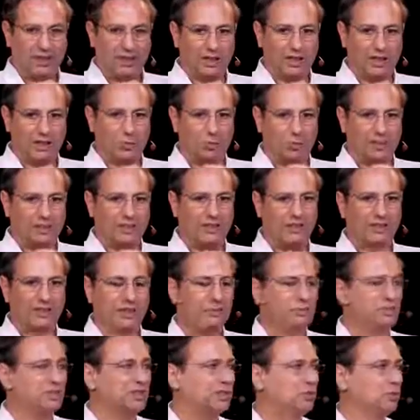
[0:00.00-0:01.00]
when it
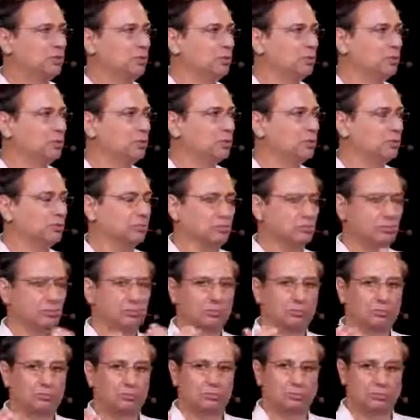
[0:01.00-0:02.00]
comes to
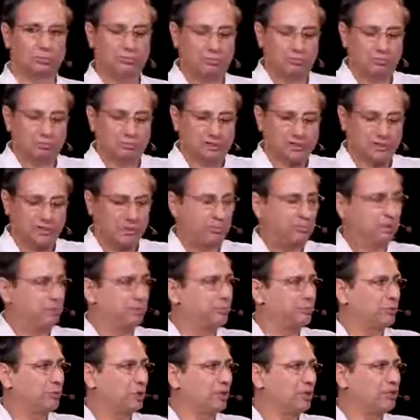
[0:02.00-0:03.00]
simple
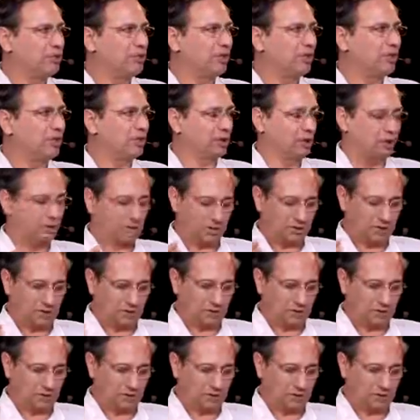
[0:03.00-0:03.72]
project or